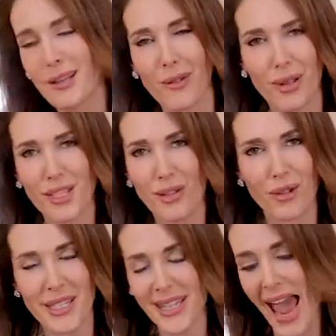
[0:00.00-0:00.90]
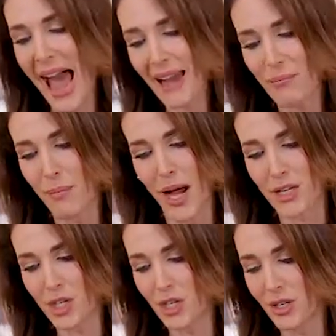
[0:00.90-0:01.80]
I really don't need to add
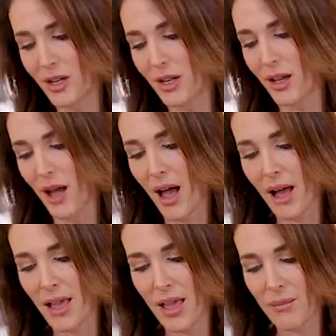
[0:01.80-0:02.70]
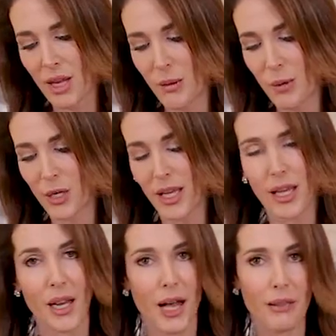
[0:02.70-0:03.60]
much. I am gonna put
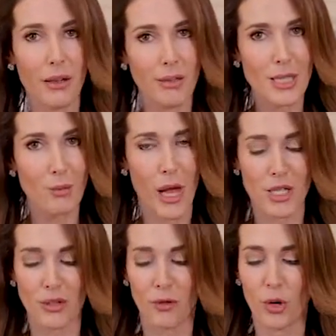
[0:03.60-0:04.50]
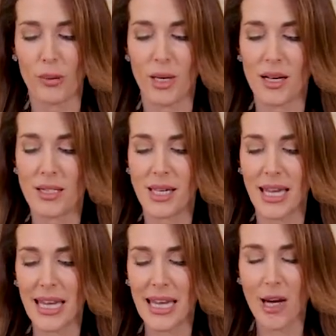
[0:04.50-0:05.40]
in a little splash of cream because
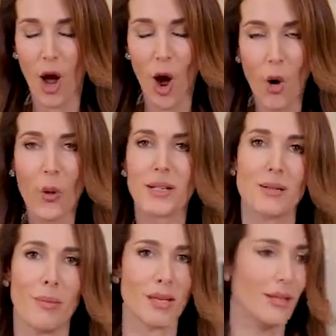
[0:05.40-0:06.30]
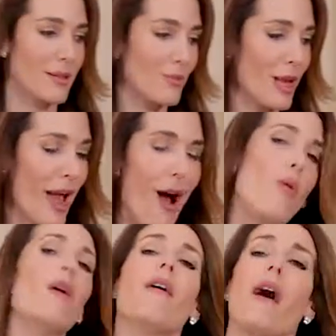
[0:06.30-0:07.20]
it always amazes me
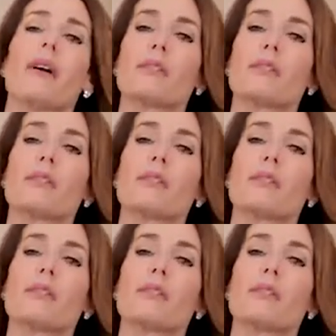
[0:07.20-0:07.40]
how a